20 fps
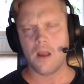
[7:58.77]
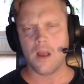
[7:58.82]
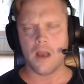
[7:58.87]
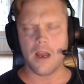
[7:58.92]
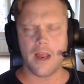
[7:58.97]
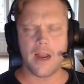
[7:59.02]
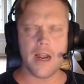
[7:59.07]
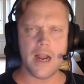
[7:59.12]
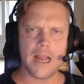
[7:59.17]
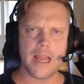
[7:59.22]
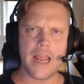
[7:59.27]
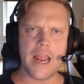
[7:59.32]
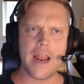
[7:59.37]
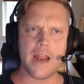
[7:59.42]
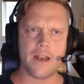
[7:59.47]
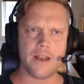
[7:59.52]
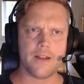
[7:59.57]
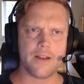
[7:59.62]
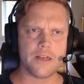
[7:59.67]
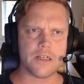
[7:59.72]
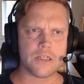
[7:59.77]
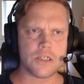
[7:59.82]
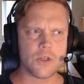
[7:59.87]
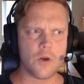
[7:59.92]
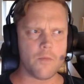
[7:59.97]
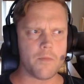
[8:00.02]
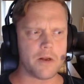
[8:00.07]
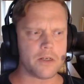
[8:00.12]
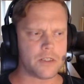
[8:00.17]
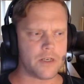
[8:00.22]
And again, there's
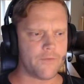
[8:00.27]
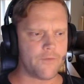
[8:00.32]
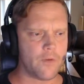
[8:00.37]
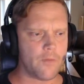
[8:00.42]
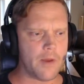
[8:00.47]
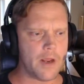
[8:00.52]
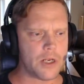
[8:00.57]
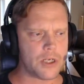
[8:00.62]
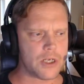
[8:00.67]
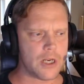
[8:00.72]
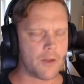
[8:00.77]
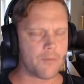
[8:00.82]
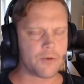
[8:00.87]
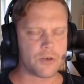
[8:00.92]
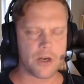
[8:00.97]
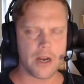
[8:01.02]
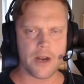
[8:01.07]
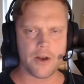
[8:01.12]
so much information. I'm trying to